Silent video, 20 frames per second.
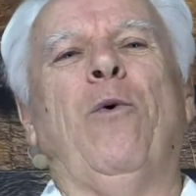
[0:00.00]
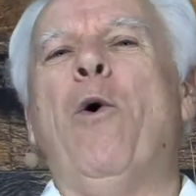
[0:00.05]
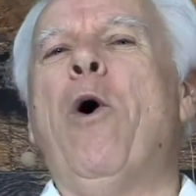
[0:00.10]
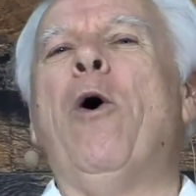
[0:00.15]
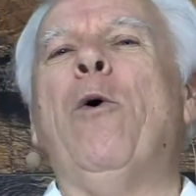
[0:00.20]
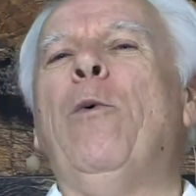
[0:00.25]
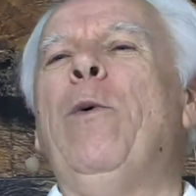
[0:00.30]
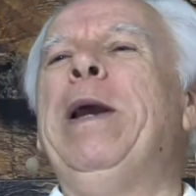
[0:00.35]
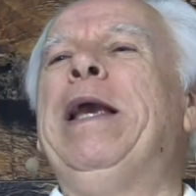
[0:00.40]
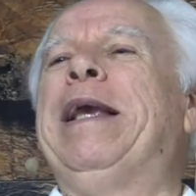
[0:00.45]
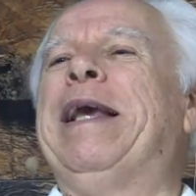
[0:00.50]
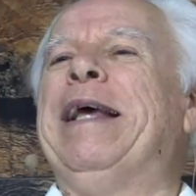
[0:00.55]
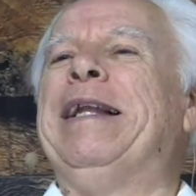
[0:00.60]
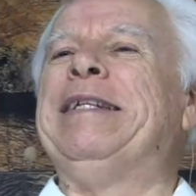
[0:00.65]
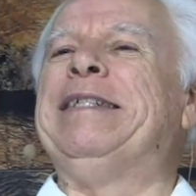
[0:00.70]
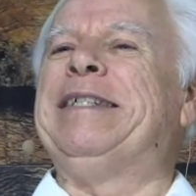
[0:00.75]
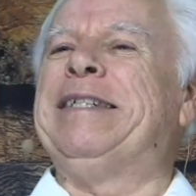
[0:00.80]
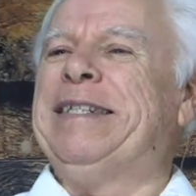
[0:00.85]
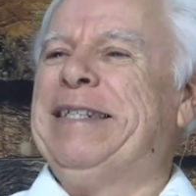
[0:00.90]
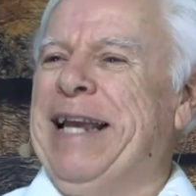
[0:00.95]
what we
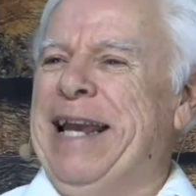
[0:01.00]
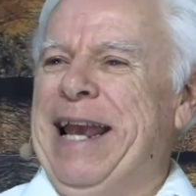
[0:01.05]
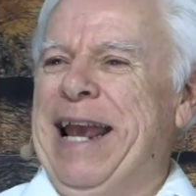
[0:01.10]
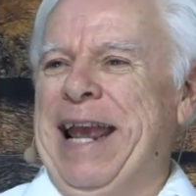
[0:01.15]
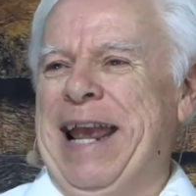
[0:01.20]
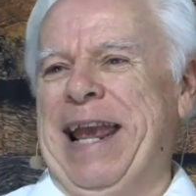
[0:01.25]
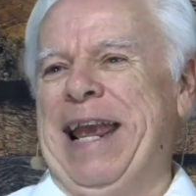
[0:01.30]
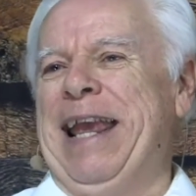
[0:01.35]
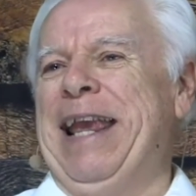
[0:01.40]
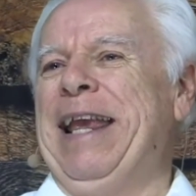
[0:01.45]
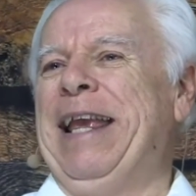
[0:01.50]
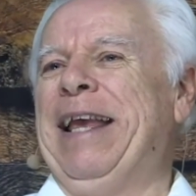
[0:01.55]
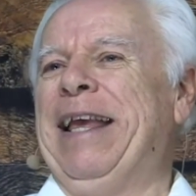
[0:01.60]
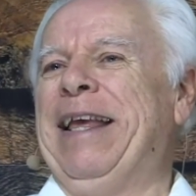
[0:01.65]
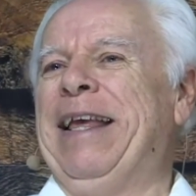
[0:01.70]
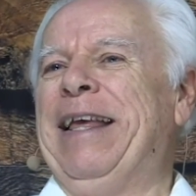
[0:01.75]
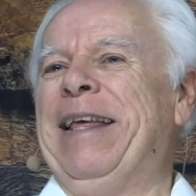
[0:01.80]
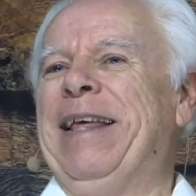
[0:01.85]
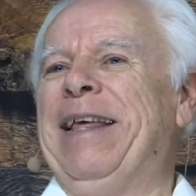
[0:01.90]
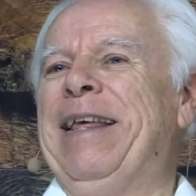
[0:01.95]
can see,
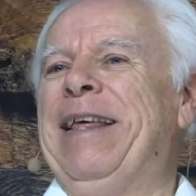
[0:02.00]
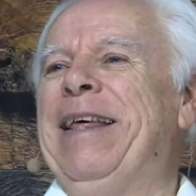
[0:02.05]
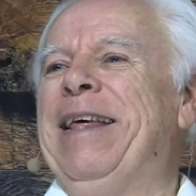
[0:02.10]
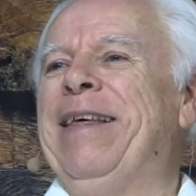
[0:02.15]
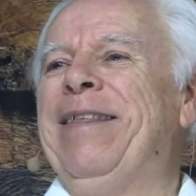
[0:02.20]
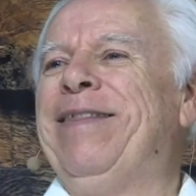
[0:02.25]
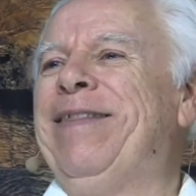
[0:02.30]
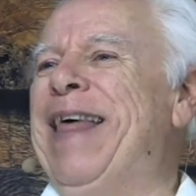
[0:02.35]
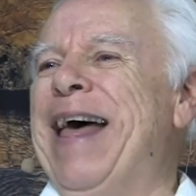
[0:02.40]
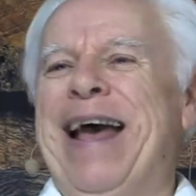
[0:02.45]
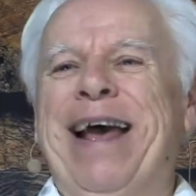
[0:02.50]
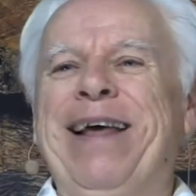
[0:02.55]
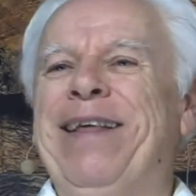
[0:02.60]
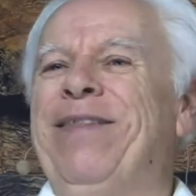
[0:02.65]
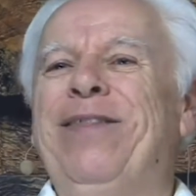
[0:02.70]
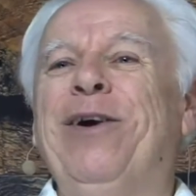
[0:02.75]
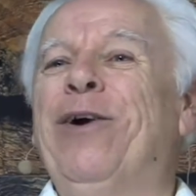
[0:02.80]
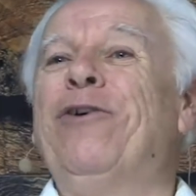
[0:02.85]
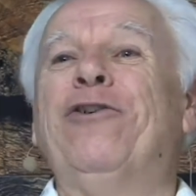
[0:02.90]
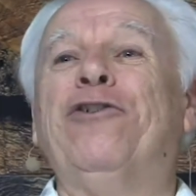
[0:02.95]
that,
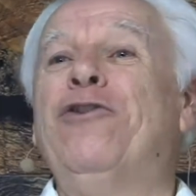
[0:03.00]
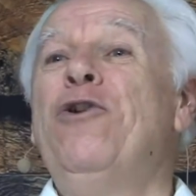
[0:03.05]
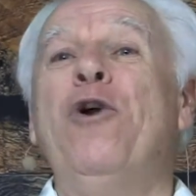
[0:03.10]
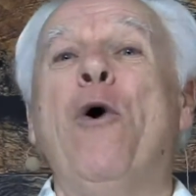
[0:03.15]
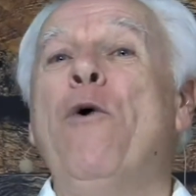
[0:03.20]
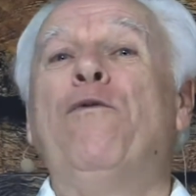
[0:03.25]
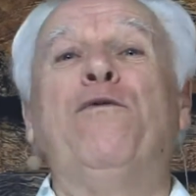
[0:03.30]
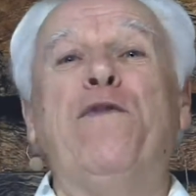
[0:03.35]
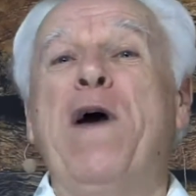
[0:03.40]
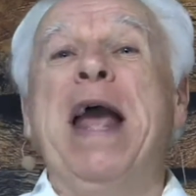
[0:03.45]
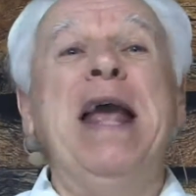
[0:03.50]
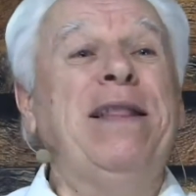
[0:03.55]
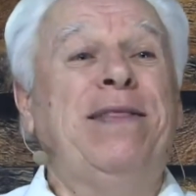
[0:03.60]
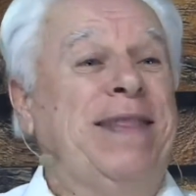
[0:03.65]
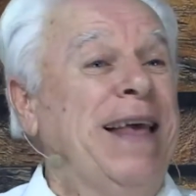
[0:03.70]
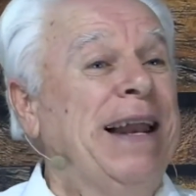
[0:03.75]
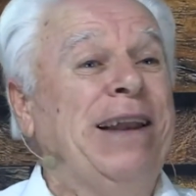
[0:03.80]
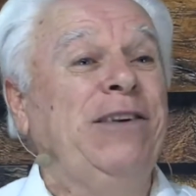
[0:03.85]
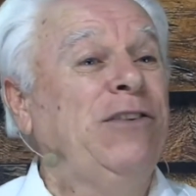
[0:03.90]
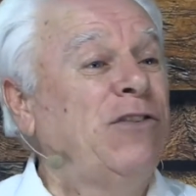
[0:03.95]
there's no
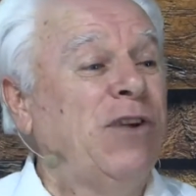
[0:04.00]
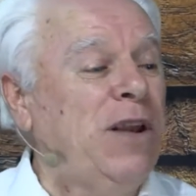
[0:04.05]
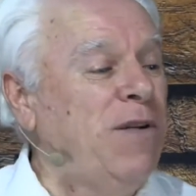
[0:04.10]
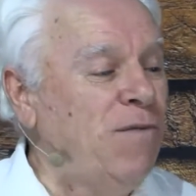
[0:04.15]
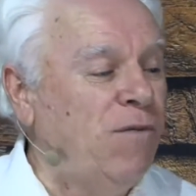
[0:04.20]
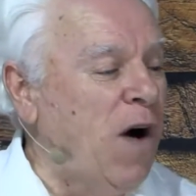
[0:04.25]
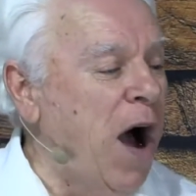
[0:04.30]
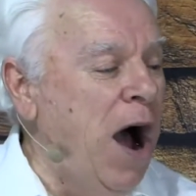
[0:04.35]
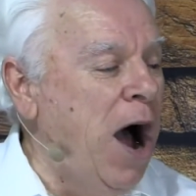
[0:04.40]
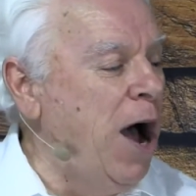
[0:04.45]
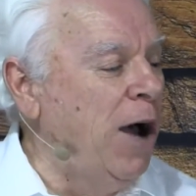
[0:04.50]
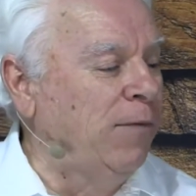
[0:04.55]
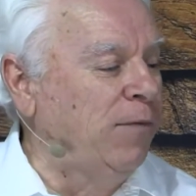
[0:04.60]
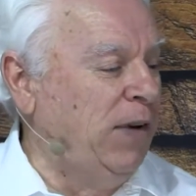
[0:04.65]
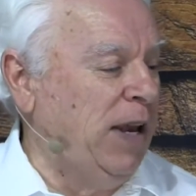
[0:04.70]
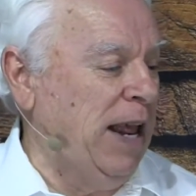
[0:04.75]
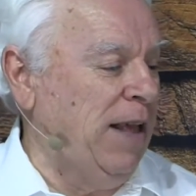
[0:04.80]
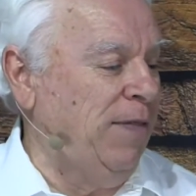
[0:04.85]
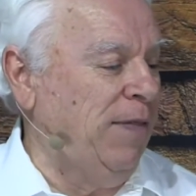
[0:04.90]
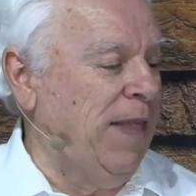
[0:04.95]
faith that is
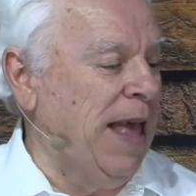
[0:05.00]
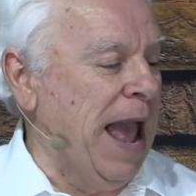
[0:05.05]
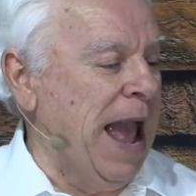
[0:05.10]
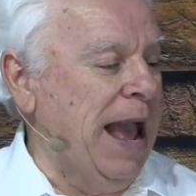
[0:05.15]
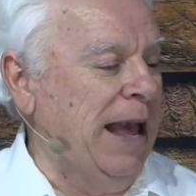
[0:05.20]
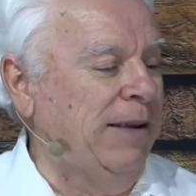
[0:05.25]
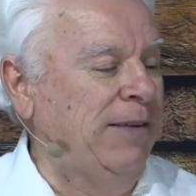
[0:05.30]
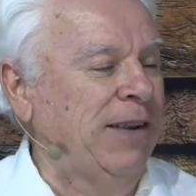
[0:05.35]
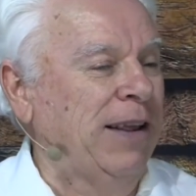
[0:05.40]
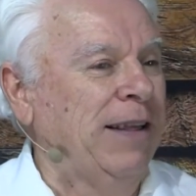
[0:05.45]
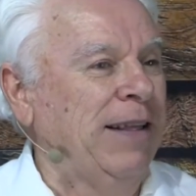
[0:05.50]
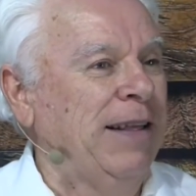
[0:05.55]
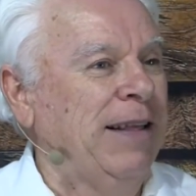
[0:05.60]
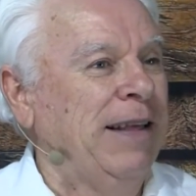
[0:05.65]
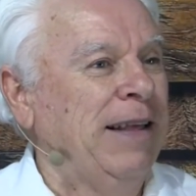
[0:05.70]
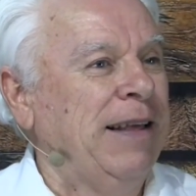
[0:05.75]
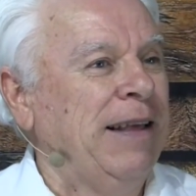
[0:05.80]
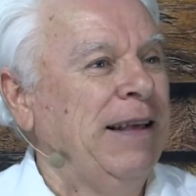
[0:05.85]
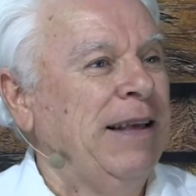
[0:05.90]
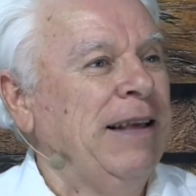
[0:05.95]
involved in that.
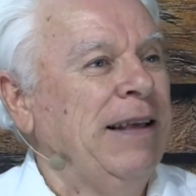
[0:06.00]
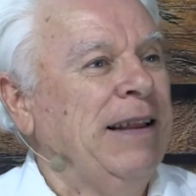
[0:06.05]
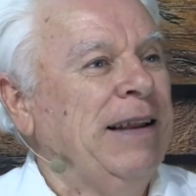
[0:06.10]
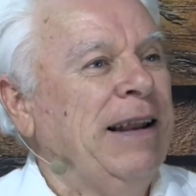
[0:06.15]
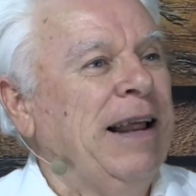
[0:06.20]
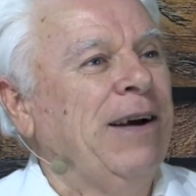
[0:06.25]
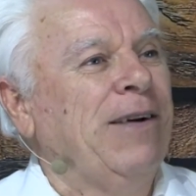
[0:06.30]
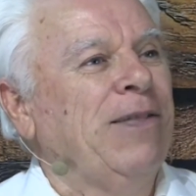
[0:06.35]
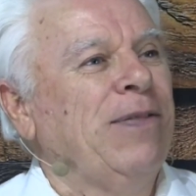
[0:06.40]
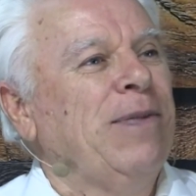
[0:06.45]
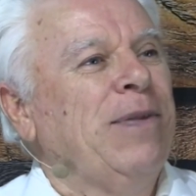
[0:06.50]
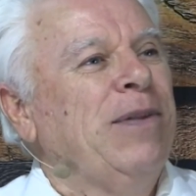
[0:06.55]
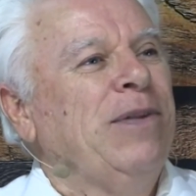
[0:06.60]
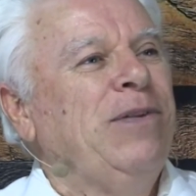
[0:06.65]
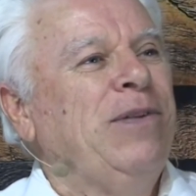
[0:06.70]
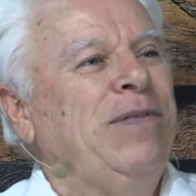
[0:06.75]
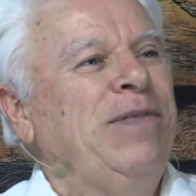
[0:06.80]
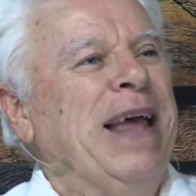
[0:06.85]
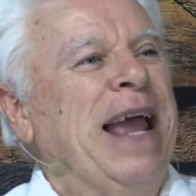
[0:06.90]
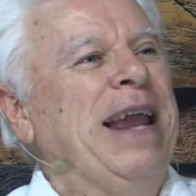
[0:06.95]
Now,
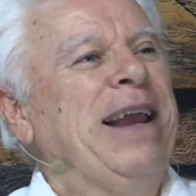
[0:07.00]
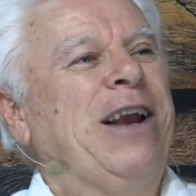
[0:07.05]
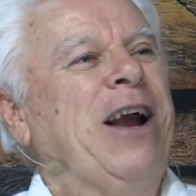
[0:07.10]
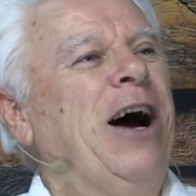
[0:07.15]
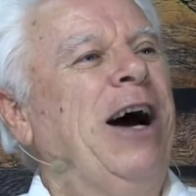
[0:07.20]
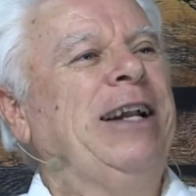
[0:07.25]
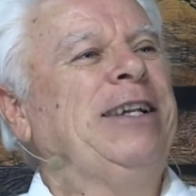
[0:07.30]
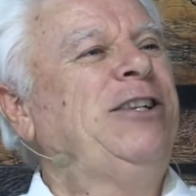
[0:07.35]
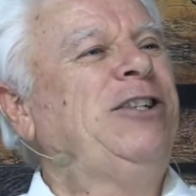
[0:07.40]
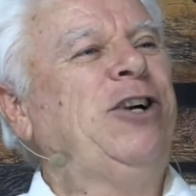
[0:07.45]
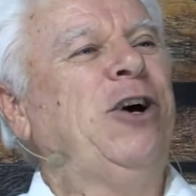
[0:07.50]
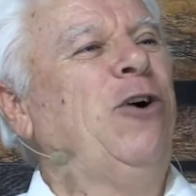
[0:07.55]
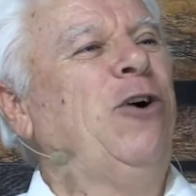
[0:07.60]
thank God